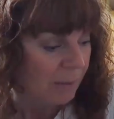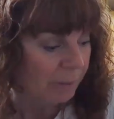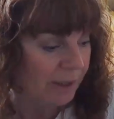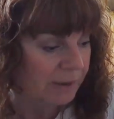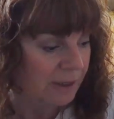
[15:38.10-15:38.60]

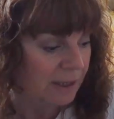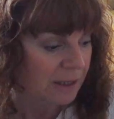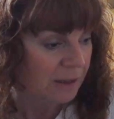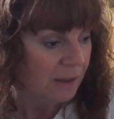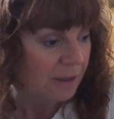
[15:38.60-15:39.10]
But
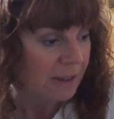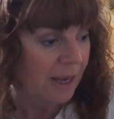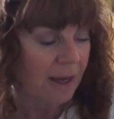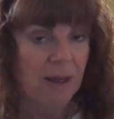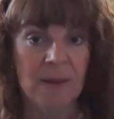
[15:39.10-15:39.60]

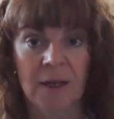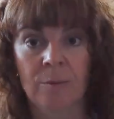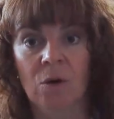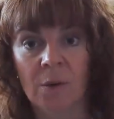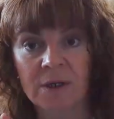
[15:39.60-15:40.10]
yeah, and then
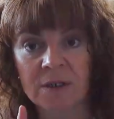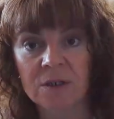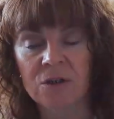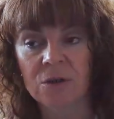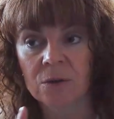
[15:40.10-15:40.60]
I'm going to
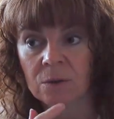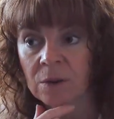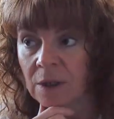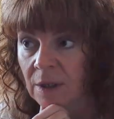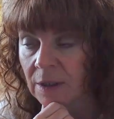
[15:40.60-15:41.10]

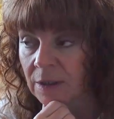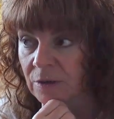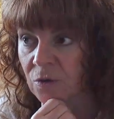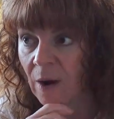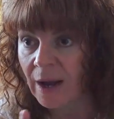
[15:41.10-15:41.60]
do a
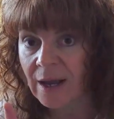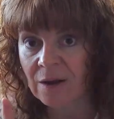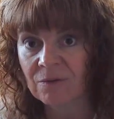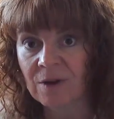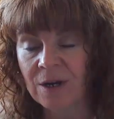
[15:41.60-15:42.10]

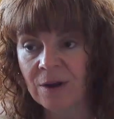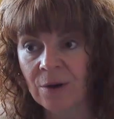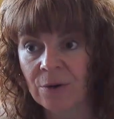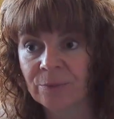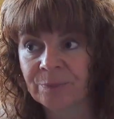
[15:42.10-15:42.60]
try-on
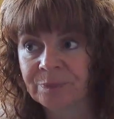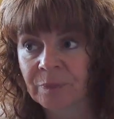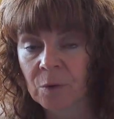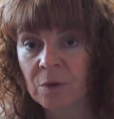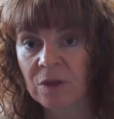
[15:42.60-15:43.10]
video
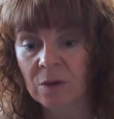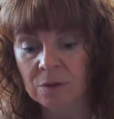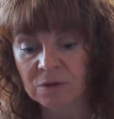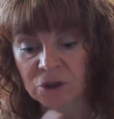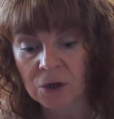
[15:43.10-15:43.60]
with
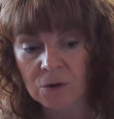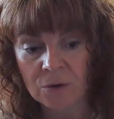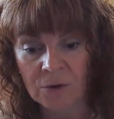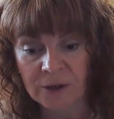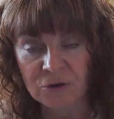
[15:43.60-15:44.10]
those
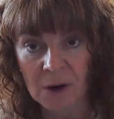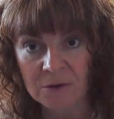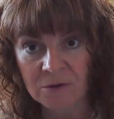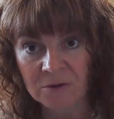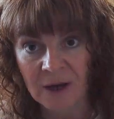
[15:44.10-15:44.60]
charcoal gray
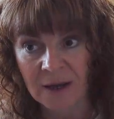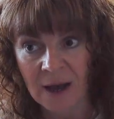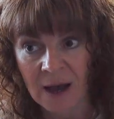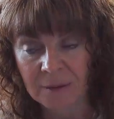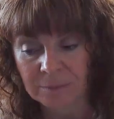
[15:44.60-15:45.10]
trousers I
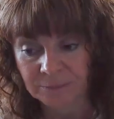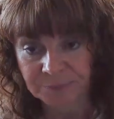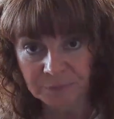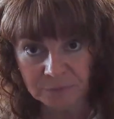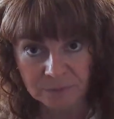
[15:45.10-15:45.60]
got.
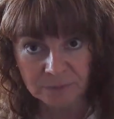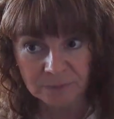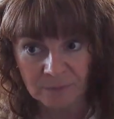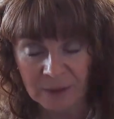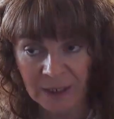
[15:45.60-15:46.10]

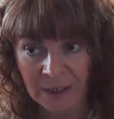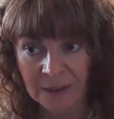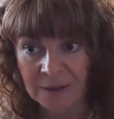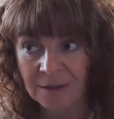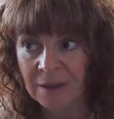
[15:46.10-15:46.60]

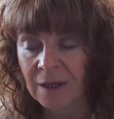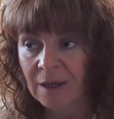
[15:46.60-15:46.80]
And